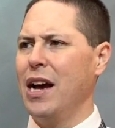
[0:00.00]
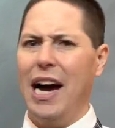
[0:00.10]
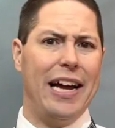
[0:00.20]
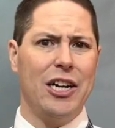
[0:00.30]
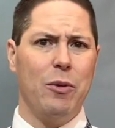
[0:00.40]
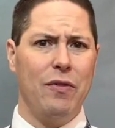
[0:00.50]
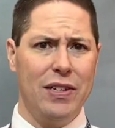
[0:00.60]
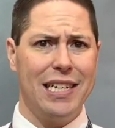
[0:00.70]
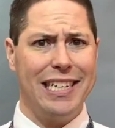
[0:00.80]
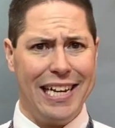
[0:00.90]
I don't know what
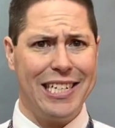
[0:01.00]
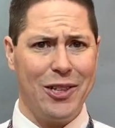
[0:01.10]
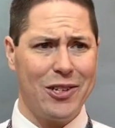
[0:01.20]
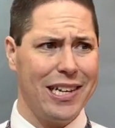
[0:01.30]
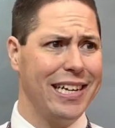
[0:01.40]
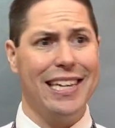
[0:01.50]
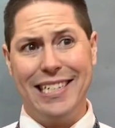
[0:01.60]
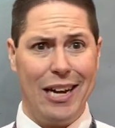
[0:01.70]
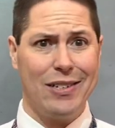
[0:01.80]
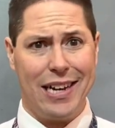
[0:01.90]
physics dancing looks like. It
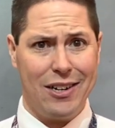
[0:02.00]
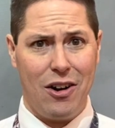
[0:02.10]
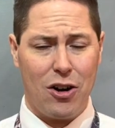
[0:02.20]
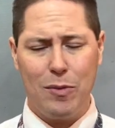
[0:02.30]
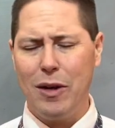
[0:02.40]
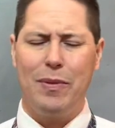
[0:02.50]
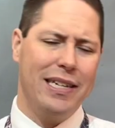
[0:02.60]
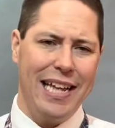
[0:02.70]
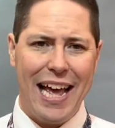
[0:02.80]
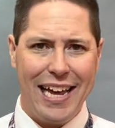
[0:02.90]
sounds kind of horrible, but in
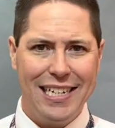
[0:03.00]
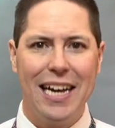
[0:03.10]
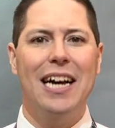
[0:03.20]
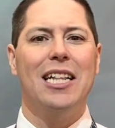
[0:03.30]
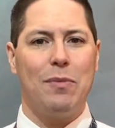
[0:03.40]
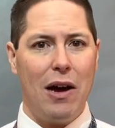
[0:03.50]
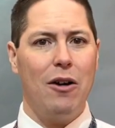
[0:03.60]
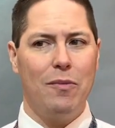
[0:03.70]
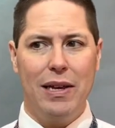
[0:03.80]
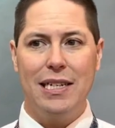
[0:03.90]
the end, the
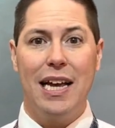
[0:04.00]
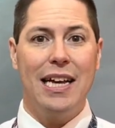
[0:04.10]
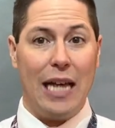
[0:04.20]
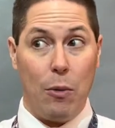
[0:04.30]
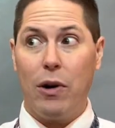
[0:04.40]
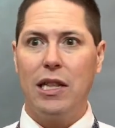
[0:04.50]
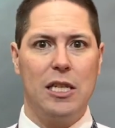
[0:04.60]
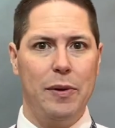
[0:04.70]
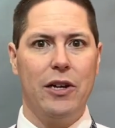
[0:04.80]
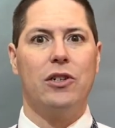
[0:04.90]
problem is that one of the
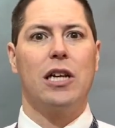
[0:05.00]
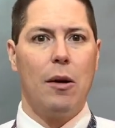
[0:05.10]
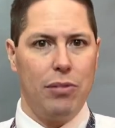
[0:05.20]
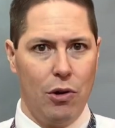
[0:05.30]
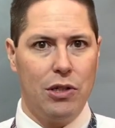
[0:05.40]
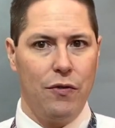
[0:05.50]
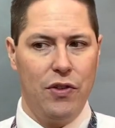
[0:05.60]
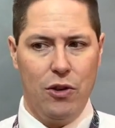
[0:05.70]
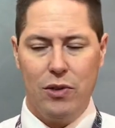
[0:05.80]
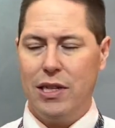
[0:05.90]
speakers blows a
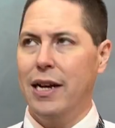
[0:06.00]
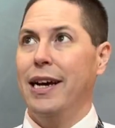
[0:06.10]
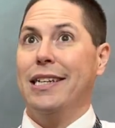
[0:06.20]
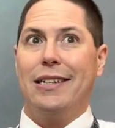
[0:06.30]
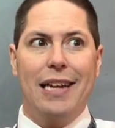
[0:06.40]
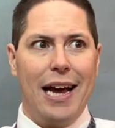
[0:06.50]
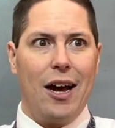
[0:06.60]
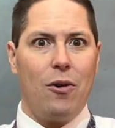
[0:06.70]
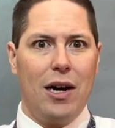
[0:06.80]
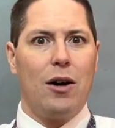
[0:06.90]
fuse. And so
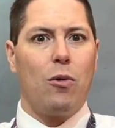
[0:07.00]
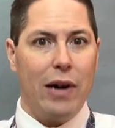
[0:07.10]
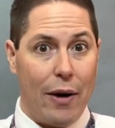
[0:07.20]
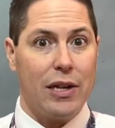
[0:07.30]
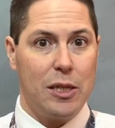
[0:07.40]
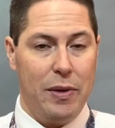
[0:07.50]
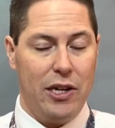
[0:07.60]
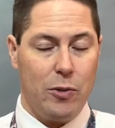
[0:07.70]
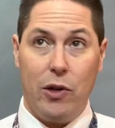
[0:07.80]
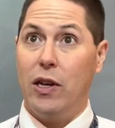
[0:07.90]
now we're out of
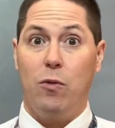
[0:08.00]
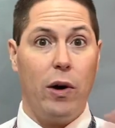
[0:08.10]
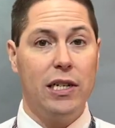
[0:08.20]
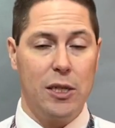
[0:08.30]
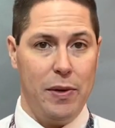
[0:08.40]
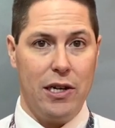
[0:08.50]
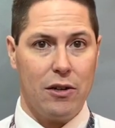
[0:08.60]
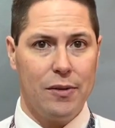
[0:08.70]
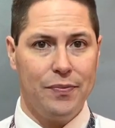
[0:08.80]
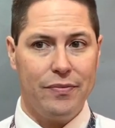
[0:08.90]
speaker. We only have 1
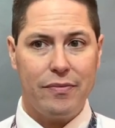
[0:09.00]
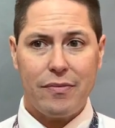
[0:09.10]
speaker,